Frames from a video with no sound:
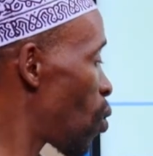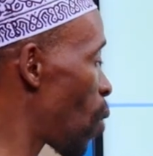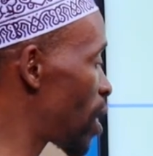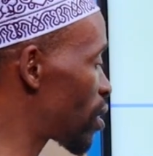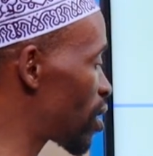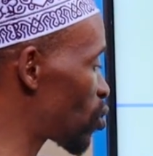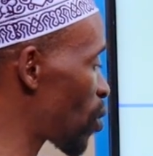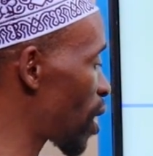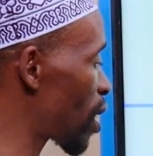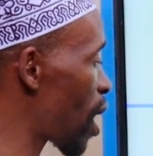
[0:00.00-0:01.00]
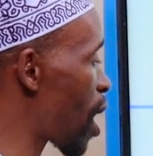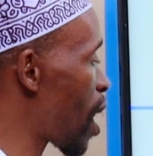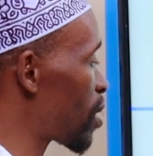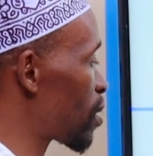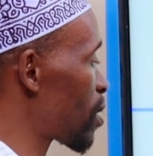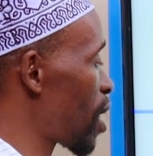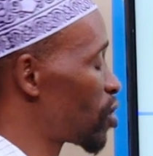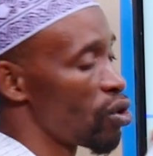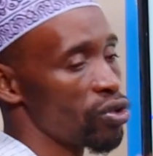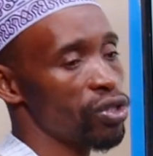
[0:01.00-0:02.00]
while this one has a
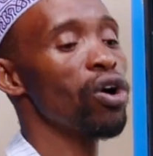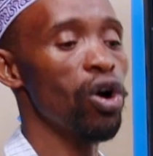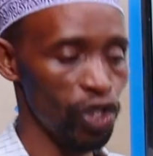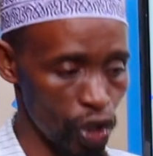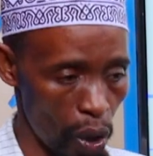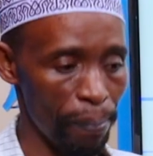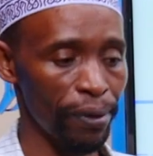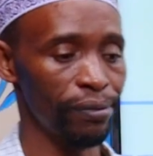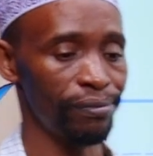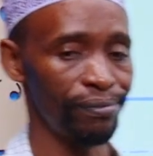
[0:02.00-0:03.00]
dot on top.